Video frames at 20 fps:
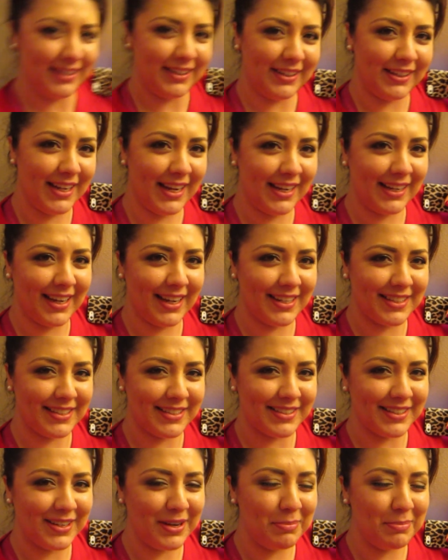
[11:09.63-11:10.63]
Good night, guys.
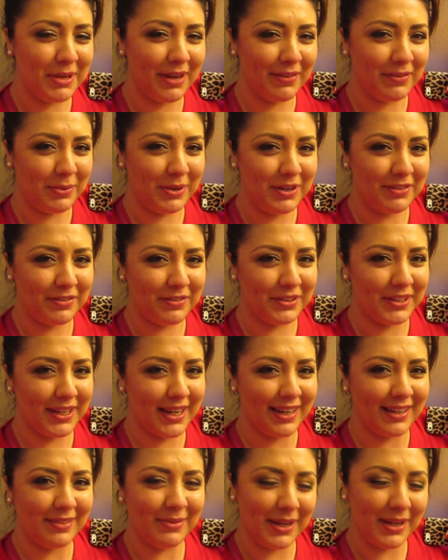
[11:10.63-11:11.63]
I hope you have a wonderful
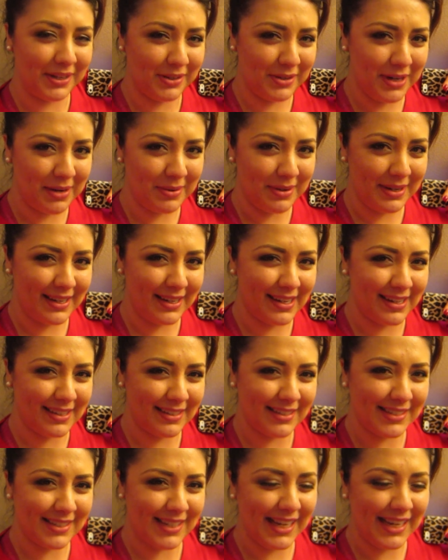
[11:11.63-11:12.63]
night. We had a great
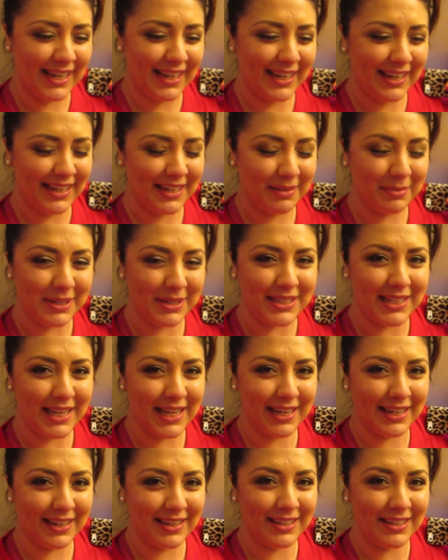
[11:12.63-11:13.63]
weekend, and I'm
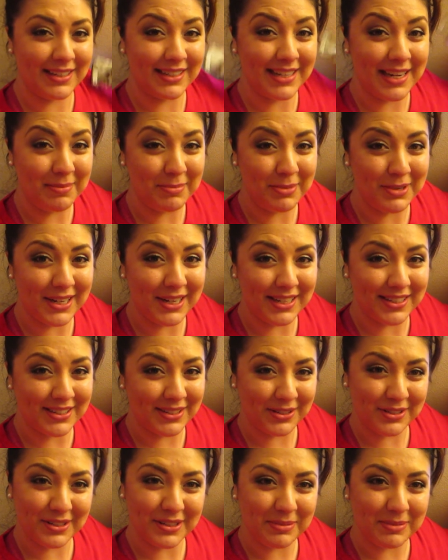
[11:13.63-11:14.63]
excited. 10 more days
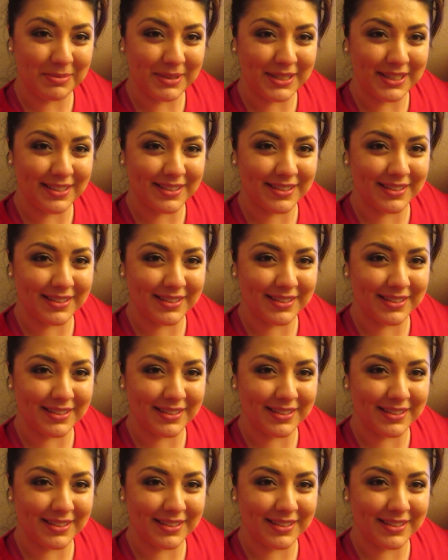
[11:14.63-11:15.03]
till Christmas.